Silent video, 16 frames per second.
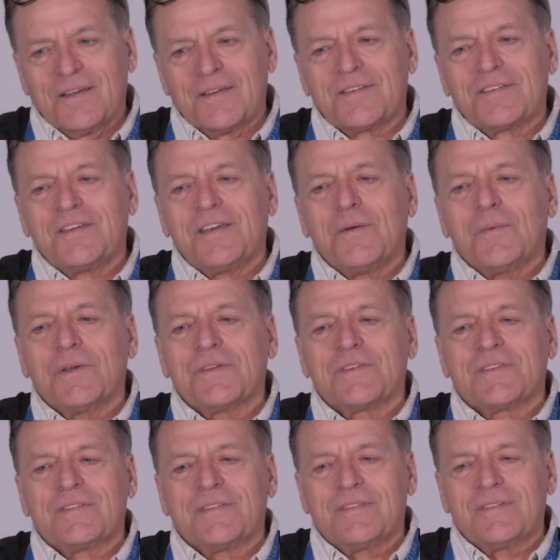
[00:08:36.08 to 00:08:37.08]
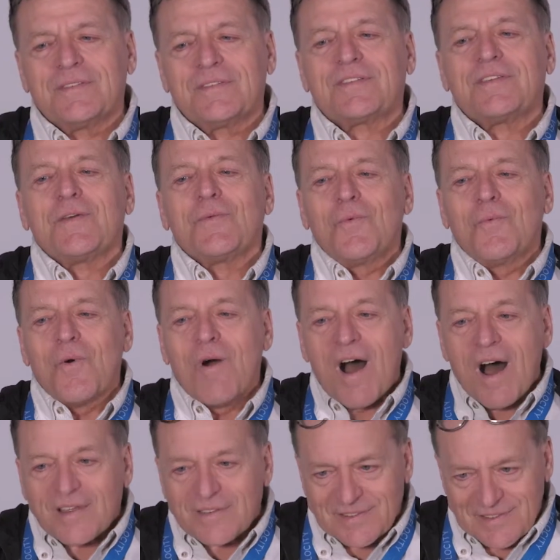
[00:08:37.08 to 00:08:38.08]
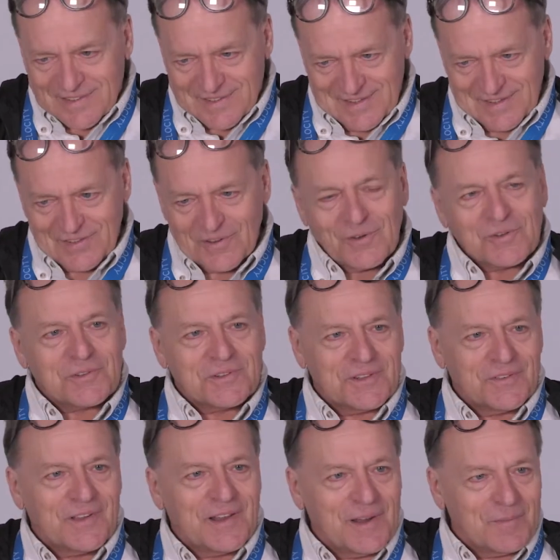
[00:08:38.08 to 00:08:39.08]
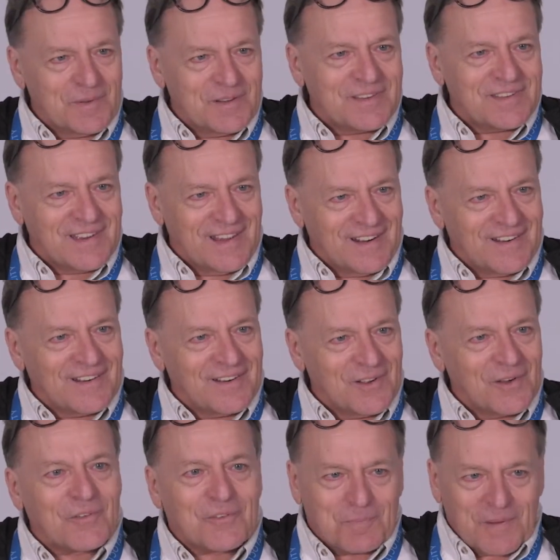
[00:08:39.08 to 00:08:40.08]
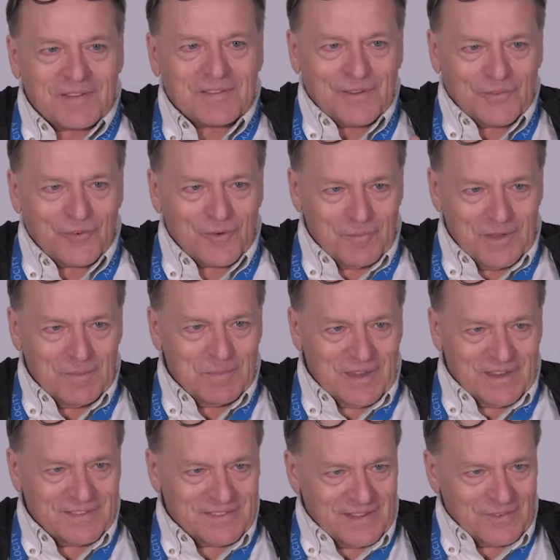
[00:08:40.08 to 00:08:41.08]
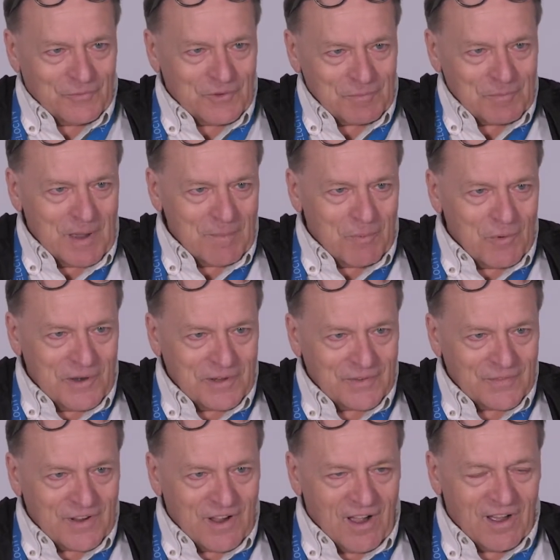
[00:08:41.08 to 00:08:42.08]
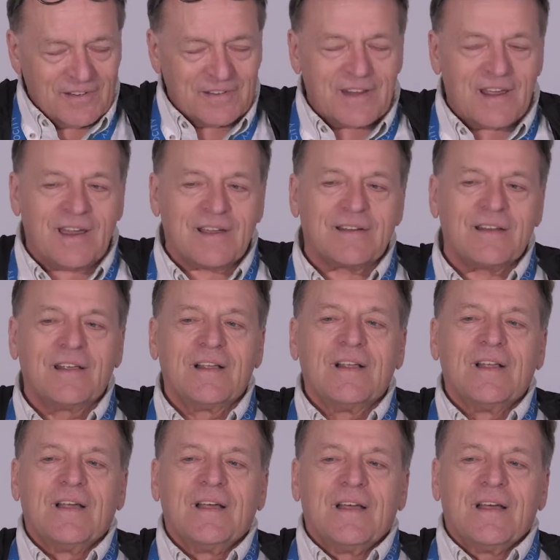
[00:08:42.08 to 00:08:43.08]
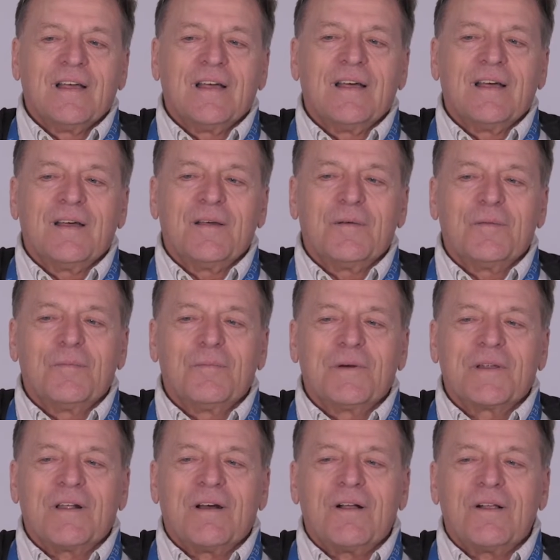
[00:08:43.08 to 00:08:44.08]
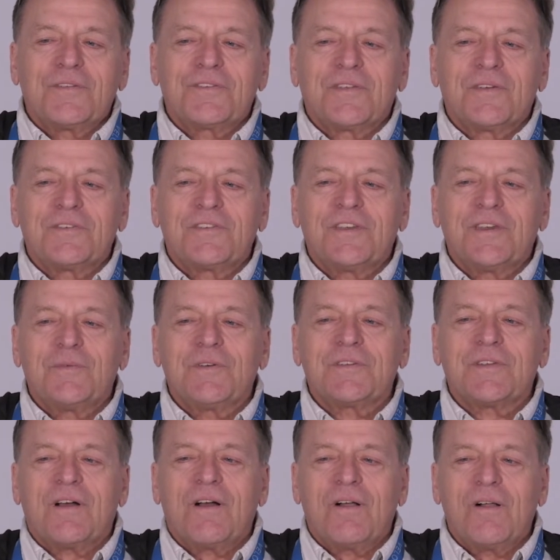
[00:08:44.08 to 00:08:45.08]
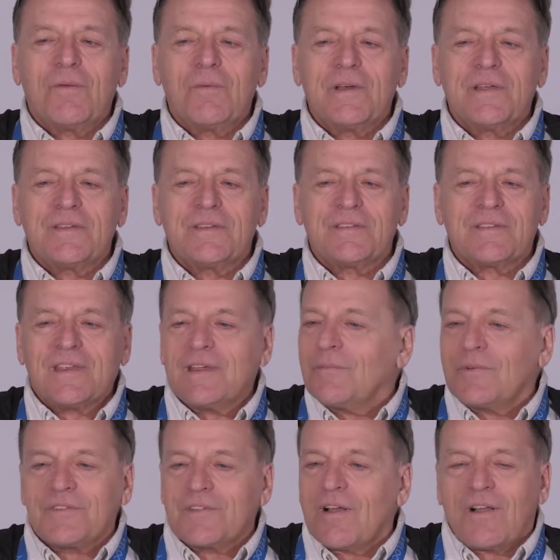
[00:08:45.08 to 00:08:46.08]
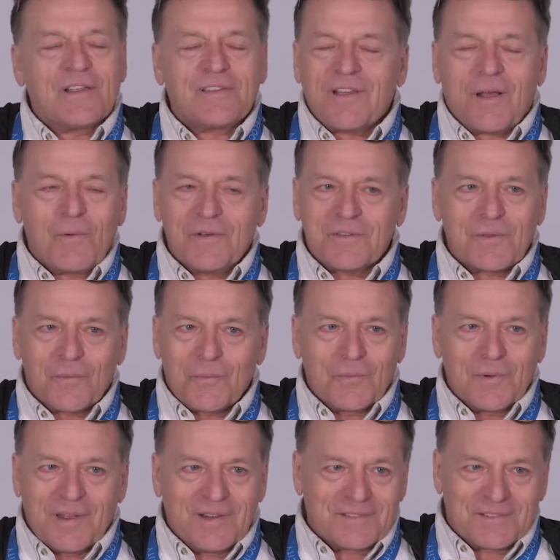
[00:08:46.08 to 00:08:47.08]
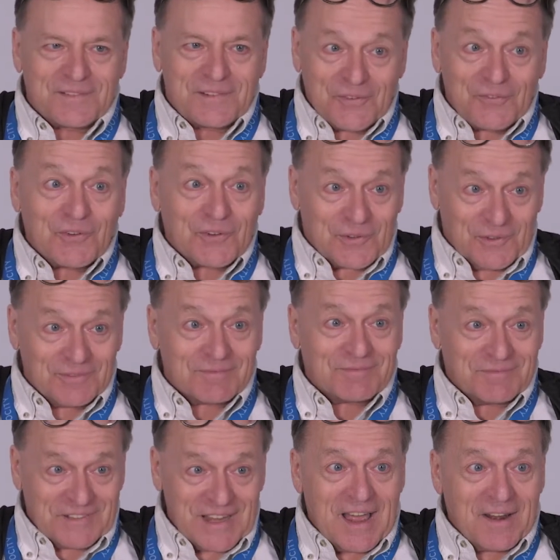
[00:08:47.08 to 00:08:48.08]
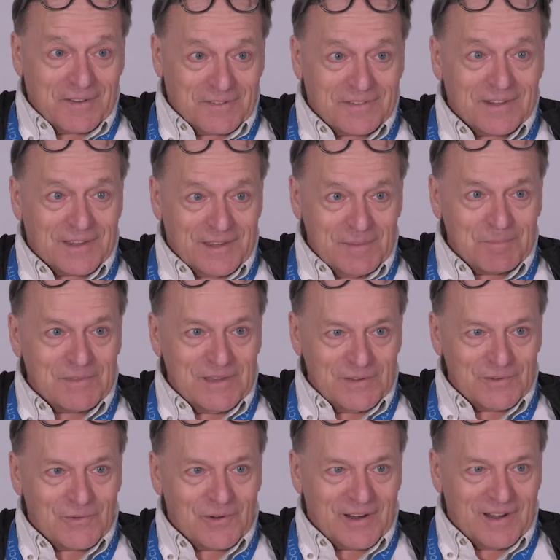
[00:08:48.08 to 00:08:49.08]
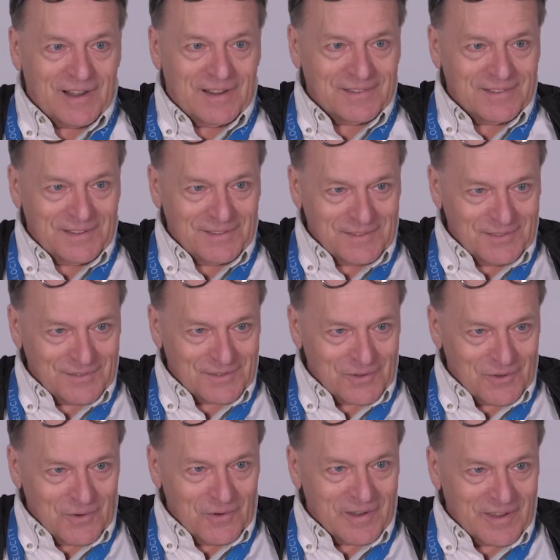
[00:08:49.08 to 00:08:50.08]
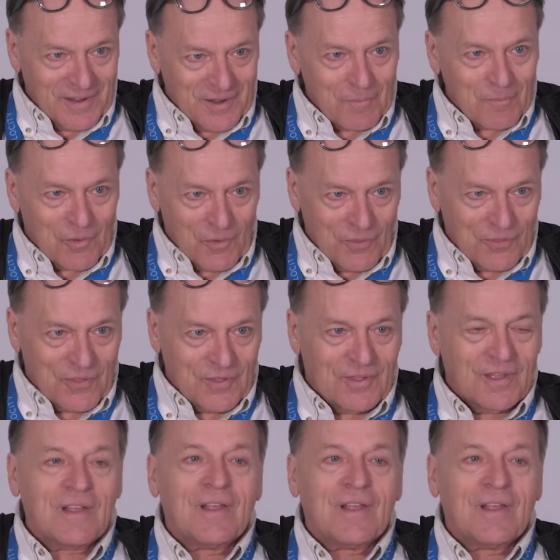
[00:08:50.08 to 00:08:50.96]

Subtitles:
She was the Social Development Center, you know, especially for me because that was my point of contact. But also she was always, it's always a difficult challenge to keep these organizations going, you know, both